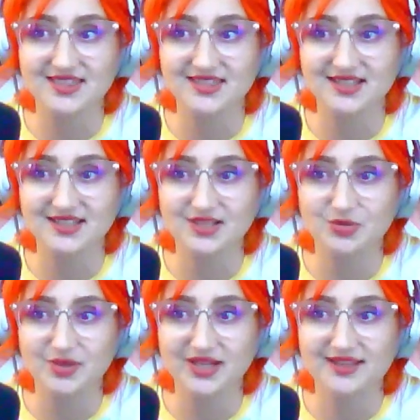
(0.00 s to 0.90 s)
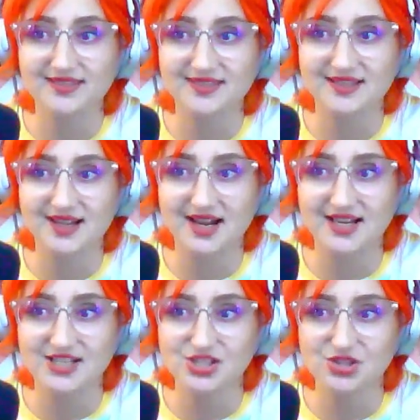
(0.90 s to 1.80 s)
think we get the
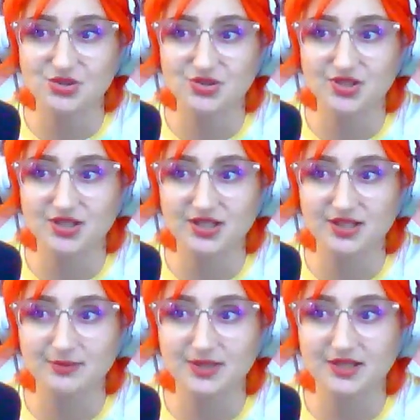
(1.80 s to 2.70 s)
ice cream.